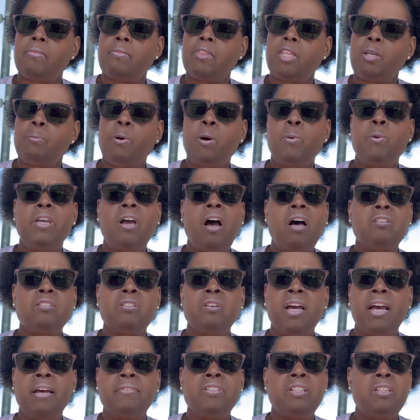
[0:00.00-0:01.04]
But we also
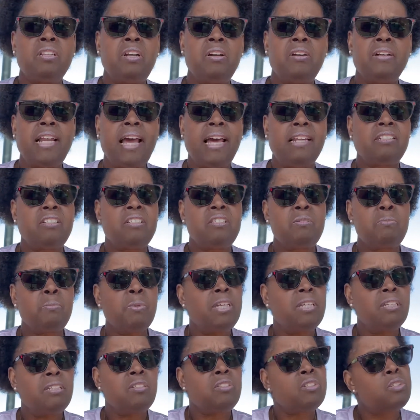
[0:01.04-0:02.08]
have to learn how to
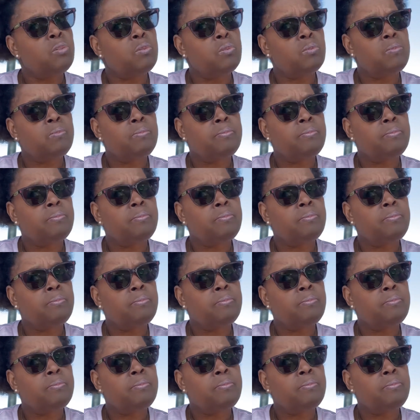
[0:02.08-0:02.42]
speak too.